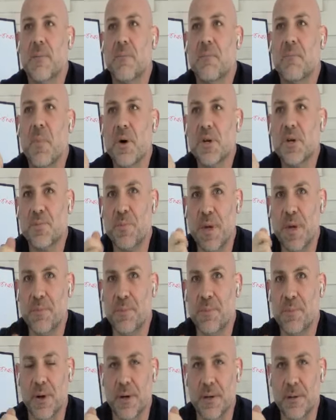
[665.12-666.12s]
most
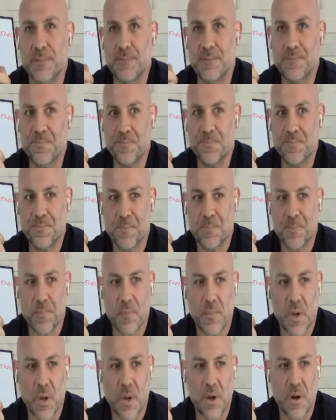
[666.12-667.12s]
people
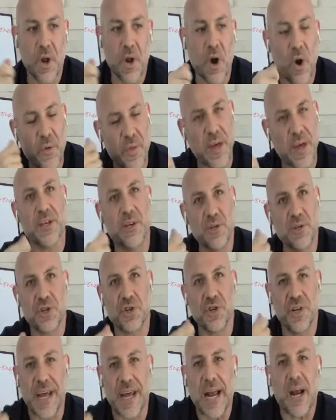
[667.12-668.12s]
know that you
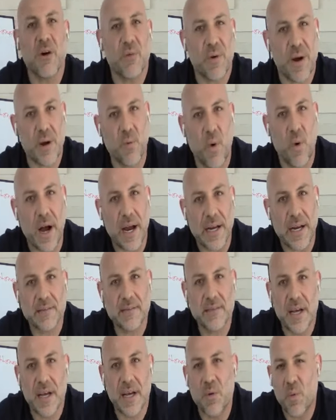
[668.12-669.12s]
should aerate wine.
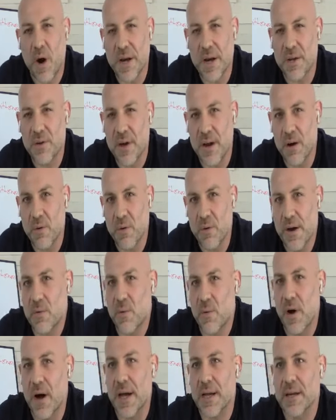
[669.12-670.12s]
And why do you aerate
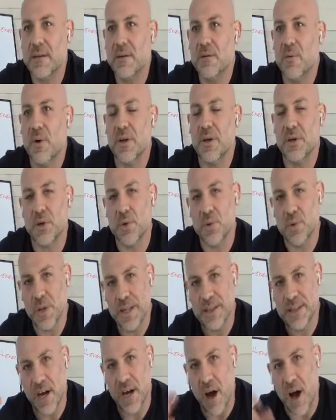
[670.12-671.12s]
wine? Well, you
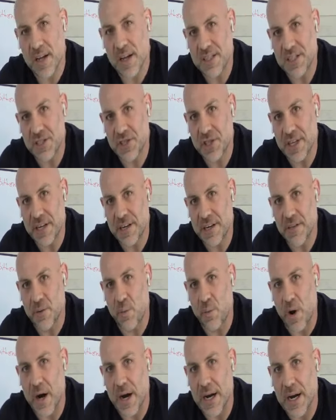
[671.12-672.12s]
let the oxygen into the
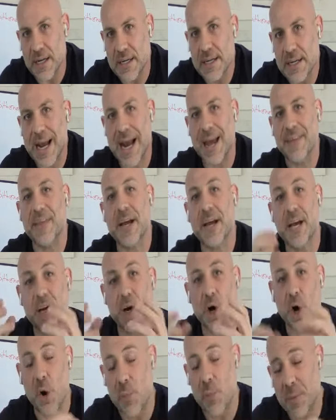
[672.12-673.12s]
wine, and that kind
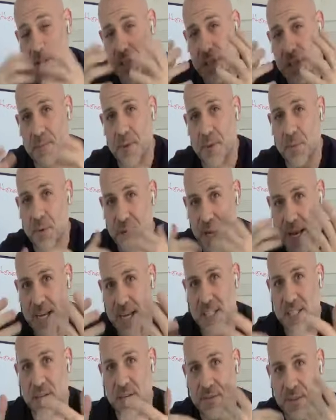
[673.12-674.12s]
of opens up the
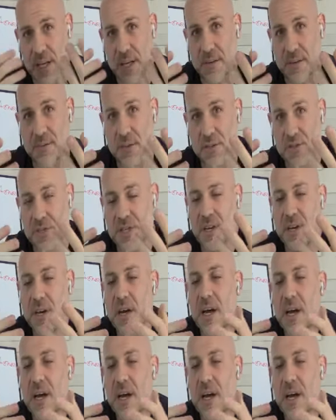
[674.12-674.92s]
bouquets, the flavors,